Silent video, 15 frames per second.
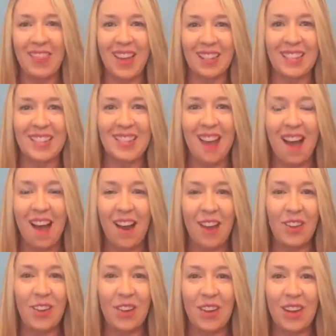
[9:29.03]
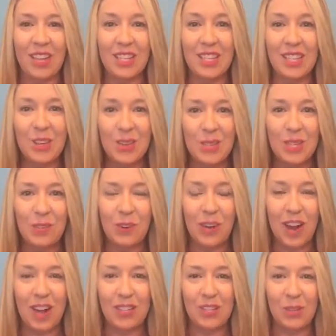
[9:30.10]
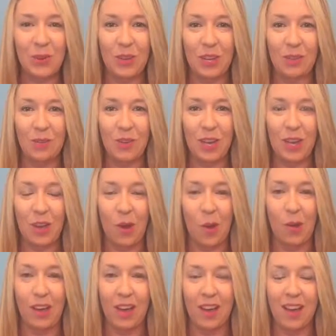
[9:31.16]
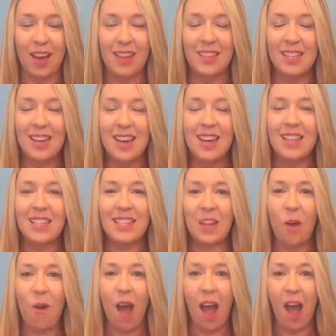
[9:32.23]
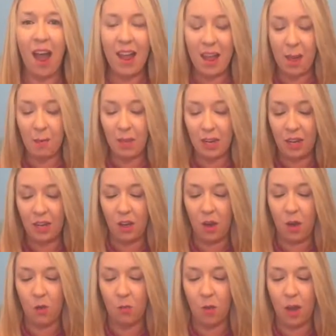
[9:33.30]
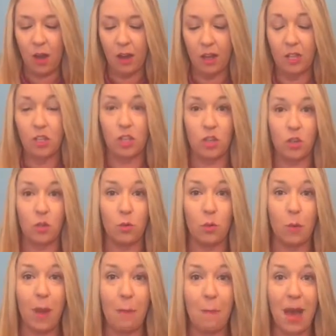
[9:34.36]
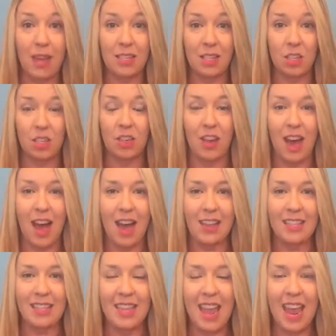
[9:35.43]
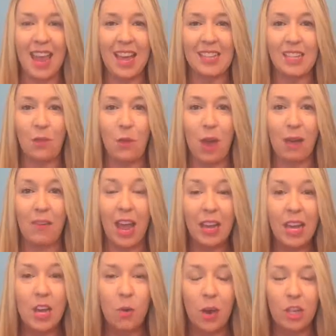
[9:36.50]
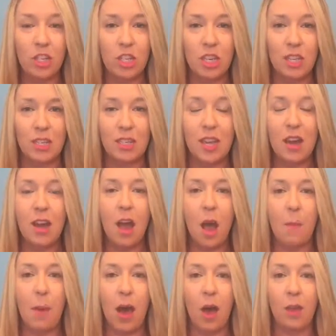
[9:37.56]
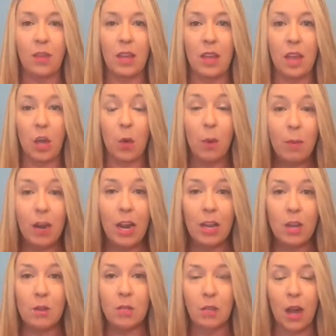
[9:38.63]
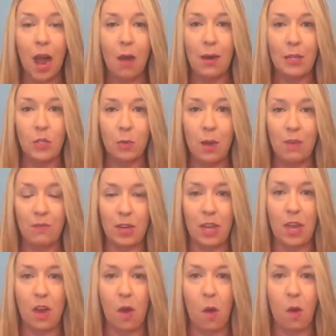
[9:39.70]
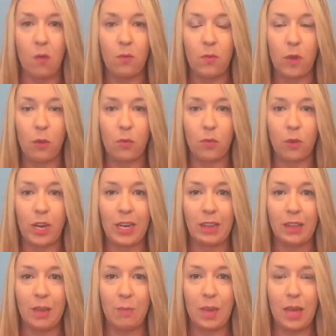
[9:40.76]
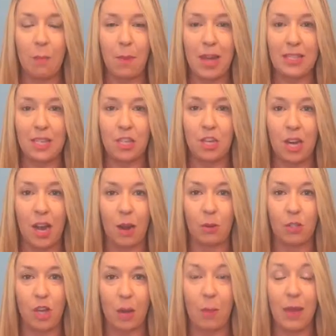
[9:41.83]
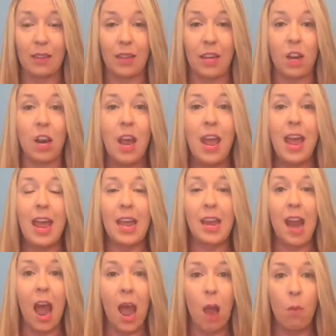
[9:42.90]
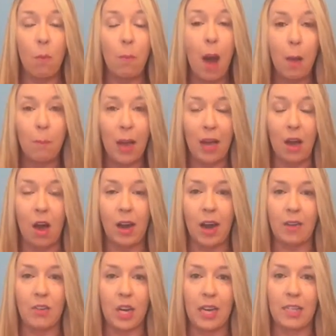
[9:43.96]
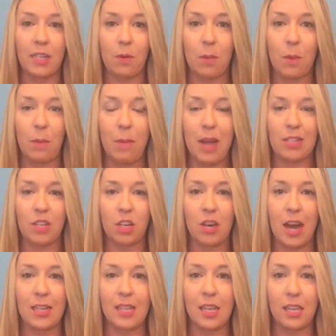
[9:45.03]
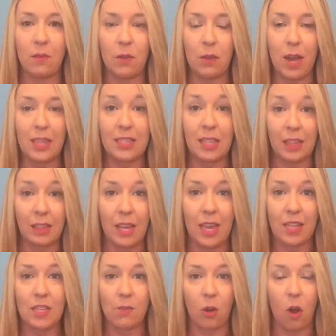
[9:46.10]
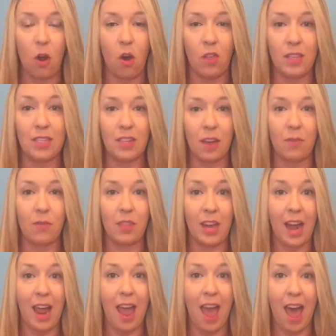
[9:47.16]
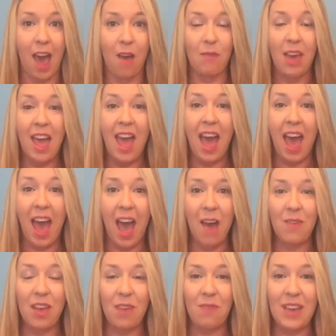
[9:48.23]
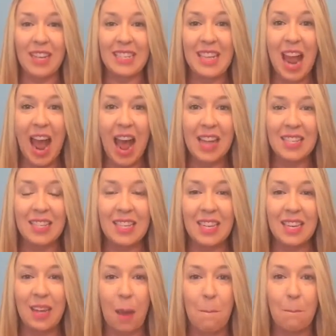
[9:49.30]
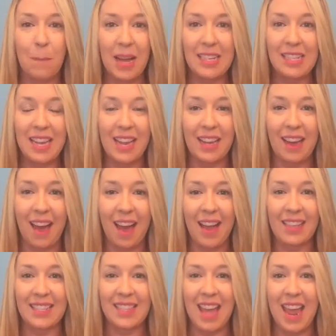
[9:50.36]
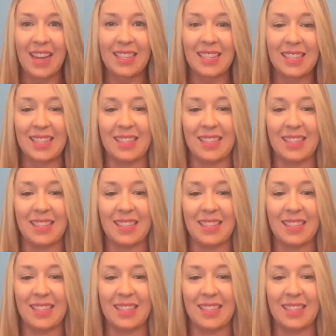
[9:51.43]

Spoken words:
That's not a good excuse for not doing video, okay, guys? So I am going to go do my masterclass. And if you have any questions about the equipment I use or how I do my video, feel free to leave me a message and I will check back later. And I will pop back on after I get done with my masterclass and give you guys the links for all the stuff that I have. Have a fantastic Monday, guys. Thanks.